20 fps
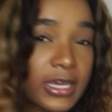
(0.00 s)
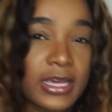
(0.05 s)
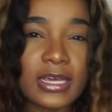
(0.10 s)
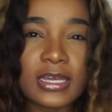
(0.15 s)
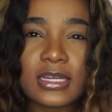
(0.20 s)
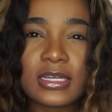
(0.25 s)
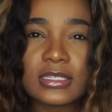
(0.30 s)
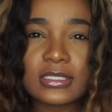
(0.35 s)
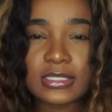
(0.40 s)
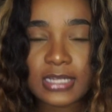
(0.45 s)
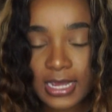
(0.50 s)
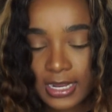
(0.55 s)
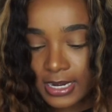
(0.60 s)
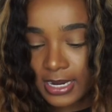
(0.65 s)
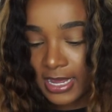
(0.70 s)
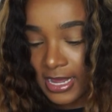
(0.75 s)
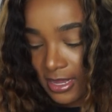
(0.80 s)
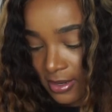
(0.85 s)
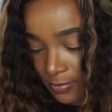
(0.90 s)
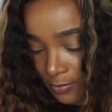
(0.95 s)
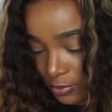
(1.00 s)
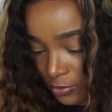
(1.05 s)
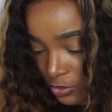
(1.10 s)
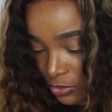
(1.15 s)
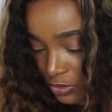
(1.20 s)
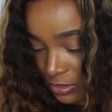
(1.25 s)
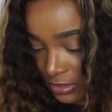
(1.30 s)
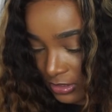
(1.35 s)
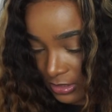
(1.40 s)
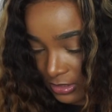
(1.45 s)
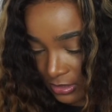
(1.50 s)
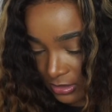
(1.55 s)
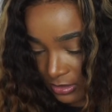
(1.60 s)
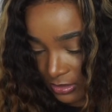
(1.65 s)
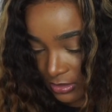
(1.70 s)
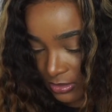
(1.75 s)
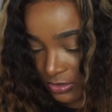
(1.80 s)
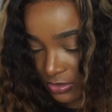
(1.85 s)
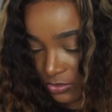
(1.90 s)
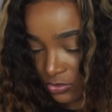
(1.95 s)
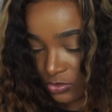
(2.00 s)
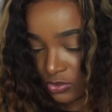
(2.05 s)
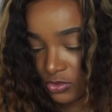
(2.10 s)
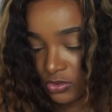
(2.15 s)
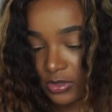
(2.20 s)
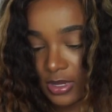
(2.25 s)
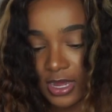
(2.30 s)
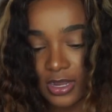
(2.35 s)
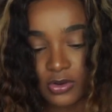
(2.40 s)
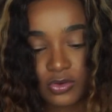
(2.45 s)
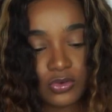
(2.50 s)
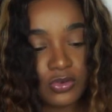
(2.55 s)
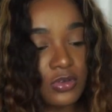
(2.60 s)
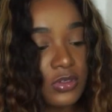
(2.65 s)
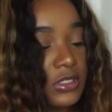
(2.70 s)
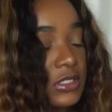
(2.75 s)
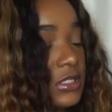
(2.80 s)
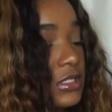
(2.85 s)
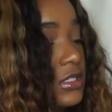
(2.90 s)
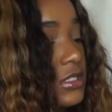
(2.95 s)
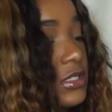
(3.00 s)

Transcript: is an 8 Plus, so I don't